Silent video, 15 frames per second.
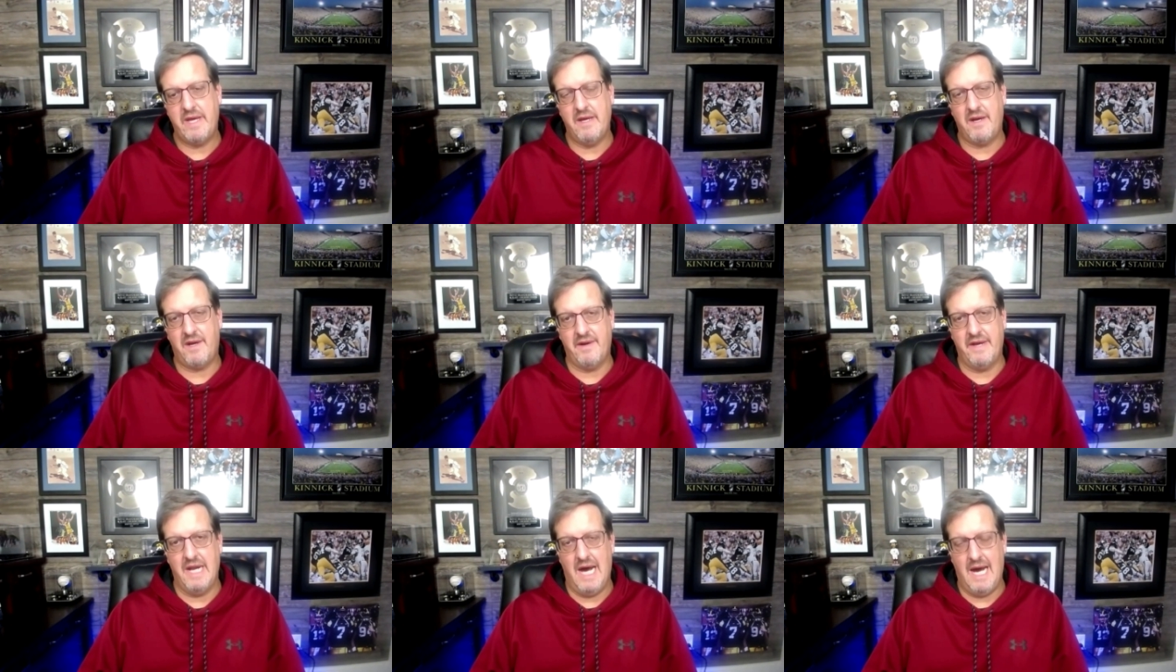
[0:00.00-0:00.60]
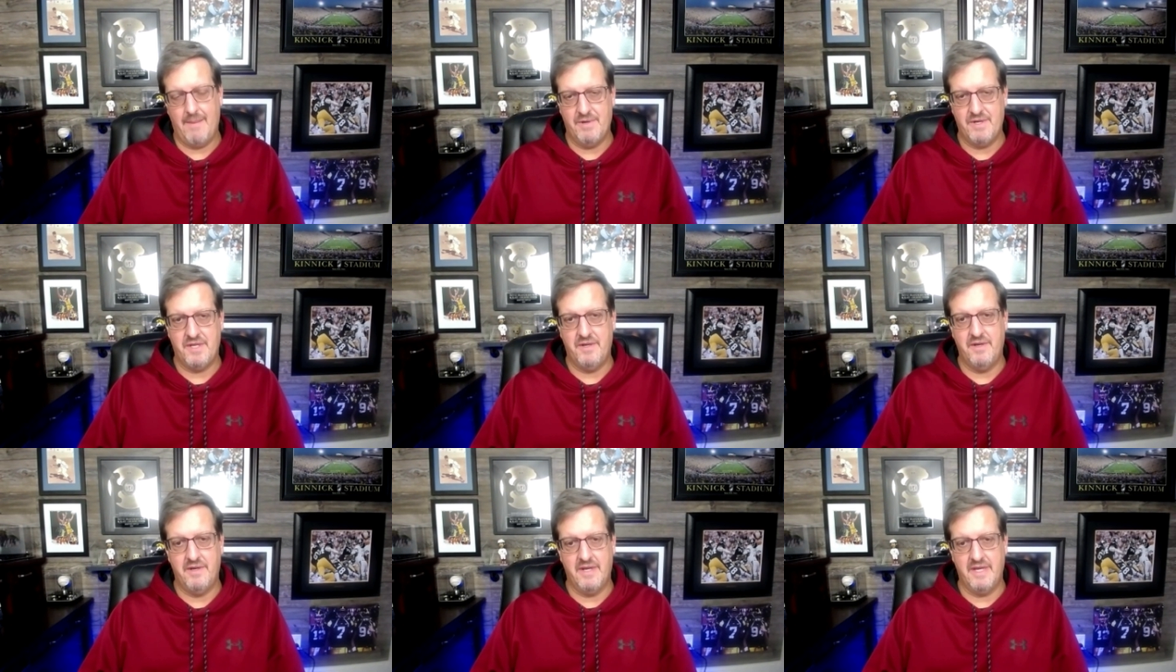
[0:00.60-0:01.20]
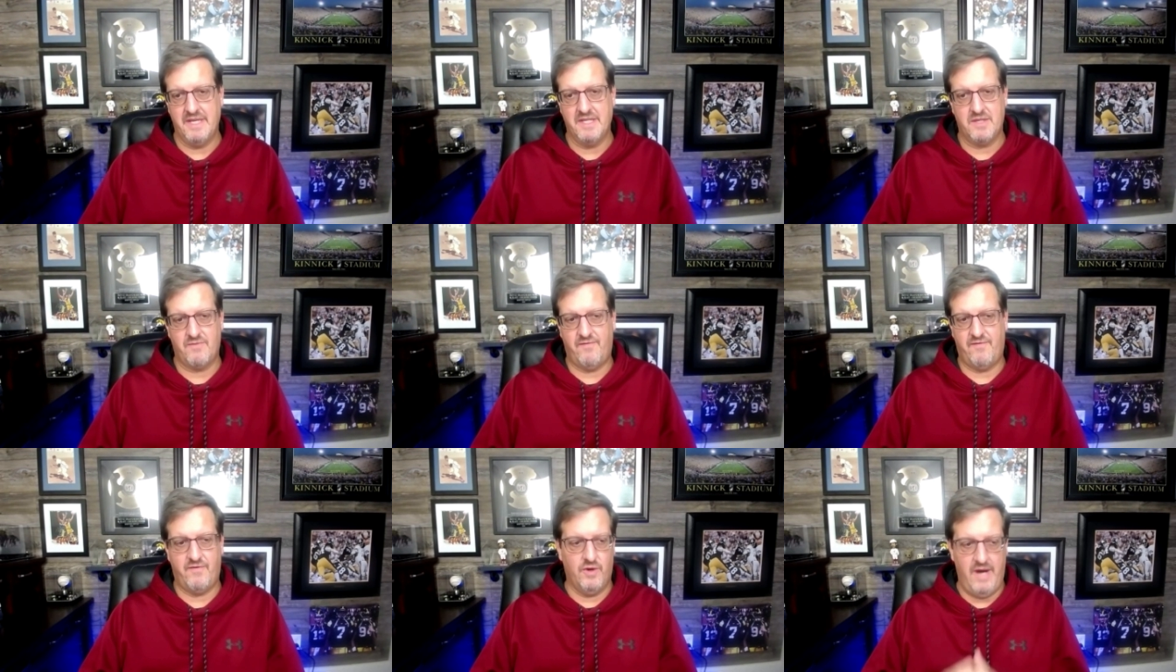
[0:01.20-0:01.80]
can create opportunities
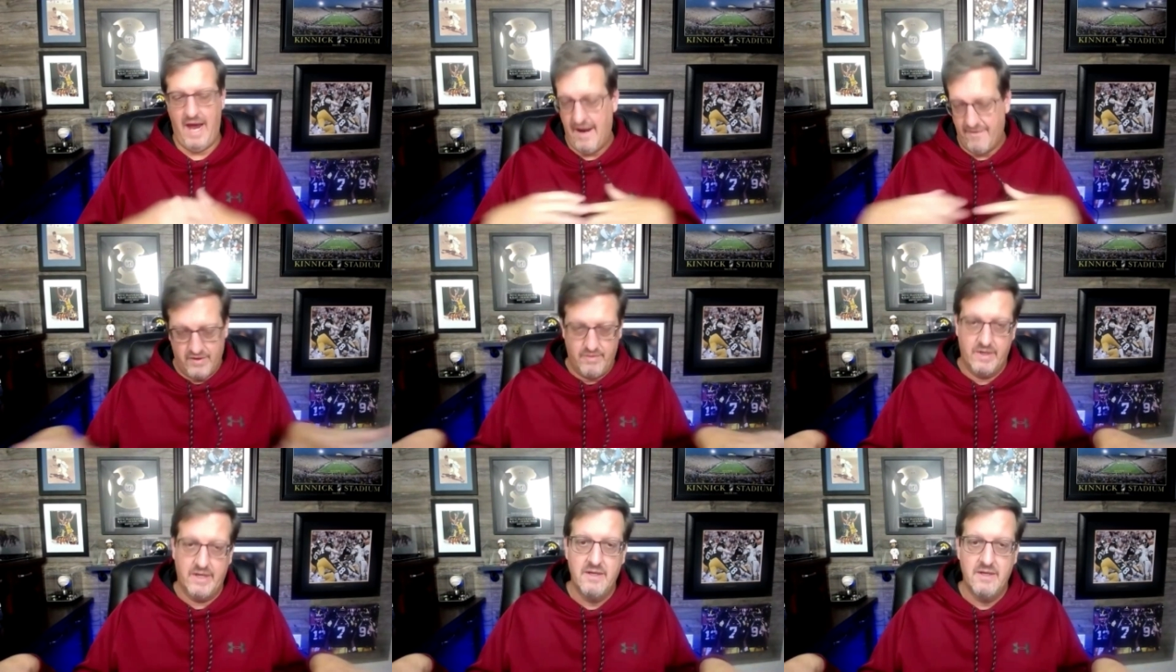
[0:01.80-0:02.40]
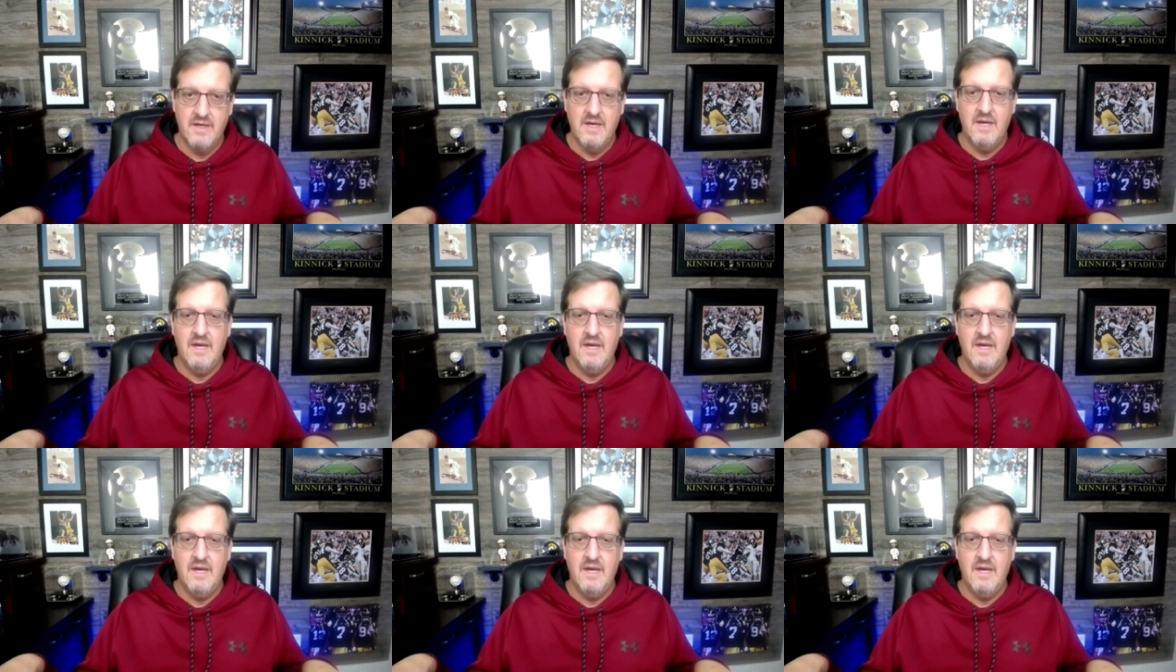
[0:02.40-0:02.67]
for everyone.